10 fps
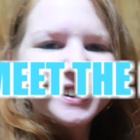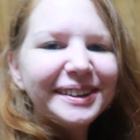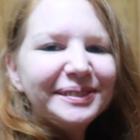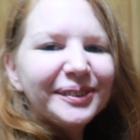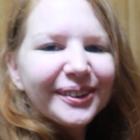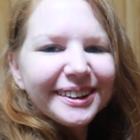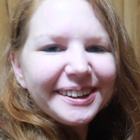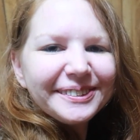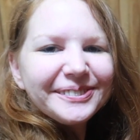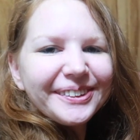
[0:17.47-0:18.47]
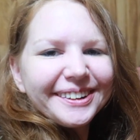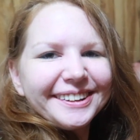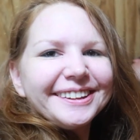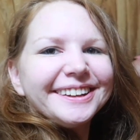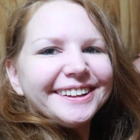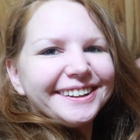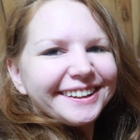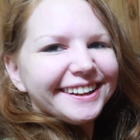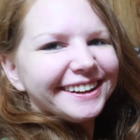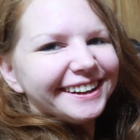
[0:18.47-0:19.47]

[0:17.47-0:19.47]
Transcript: Good morning, good morning. Look.